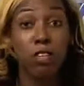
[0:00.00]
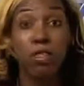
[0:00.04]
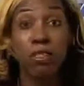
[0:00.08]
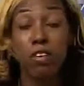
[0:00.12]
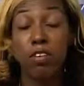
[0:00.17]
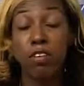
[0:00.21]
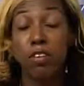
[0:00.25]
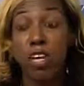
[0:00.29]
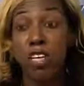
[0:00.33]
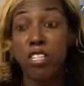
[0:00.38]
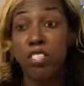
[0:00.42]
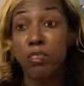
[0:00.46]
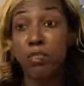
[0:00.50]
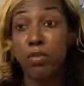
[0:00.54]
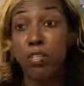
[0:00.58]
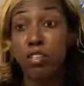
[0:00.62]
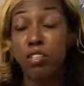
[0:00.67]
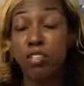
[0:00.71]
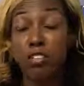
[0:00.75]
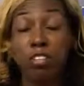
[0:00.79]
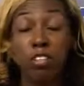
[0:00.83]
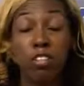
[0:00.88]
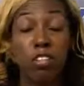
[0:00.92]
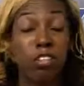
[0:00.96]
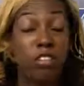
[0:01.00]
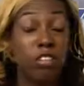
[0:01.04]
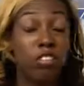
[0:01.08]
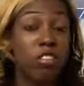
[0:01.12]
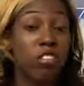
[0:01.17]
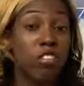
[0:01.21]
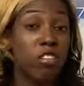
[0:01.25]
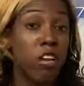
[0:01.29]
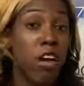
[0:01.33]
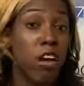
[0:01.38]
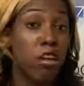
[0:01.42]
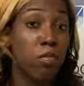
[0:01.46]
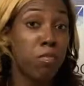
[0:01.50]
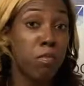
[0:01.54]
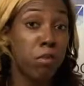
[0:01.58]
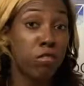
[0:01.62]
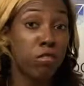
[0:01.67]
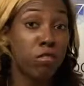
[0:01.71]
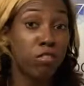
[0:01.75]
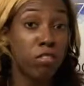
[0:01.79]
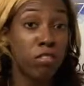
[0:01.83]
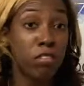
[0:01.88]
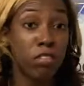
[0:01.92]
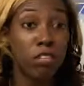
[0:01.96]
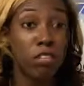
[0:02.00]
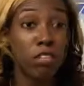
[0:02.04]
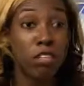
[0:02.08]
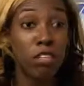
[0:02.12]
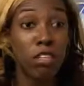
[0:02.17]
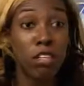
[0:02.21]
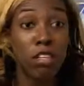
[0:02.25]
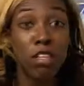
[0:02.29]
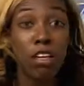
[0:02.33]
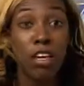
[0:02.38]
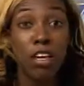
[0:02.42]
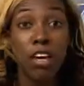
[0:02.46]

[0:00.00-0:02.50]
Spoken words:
If you're not spiritually good, you're not emotionally good.